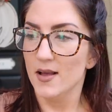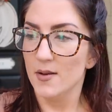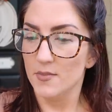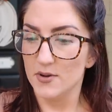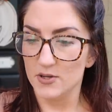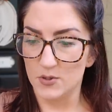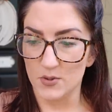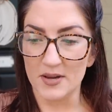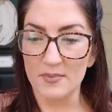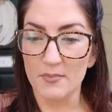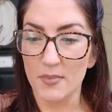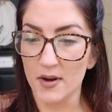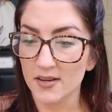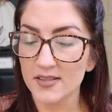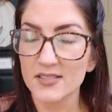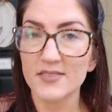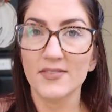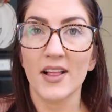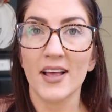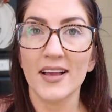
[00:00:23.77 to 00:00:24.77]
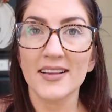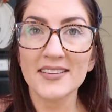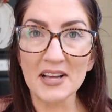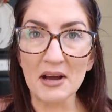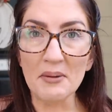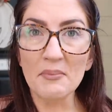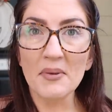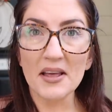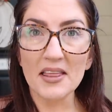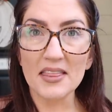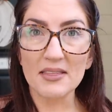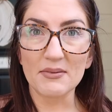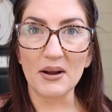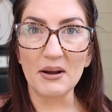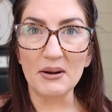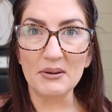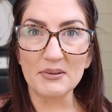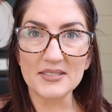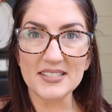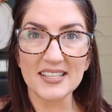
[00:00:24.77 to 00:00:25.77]
between bugs flying down my
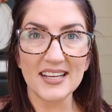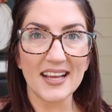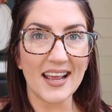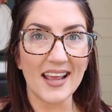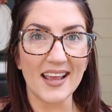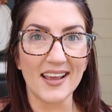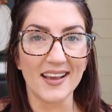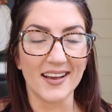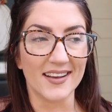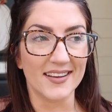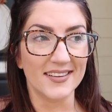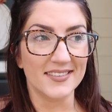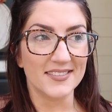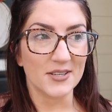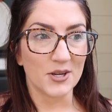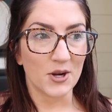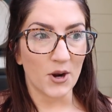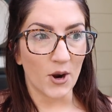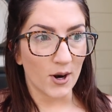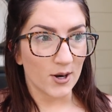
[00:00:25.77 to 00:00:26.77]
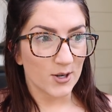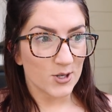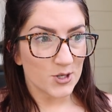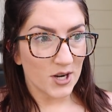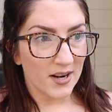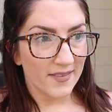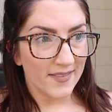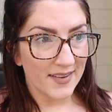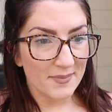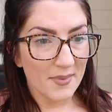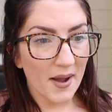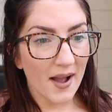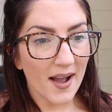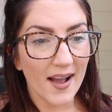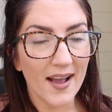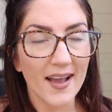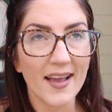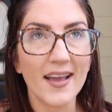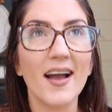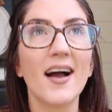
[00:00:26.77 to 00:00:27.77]
throat and cars driving
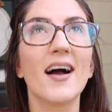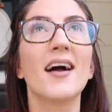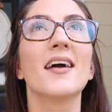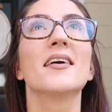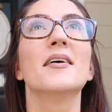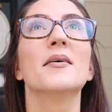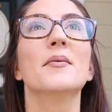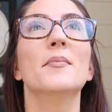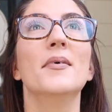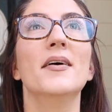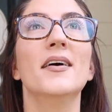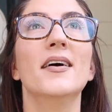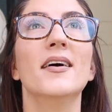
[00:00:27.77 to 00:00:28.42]
by, I am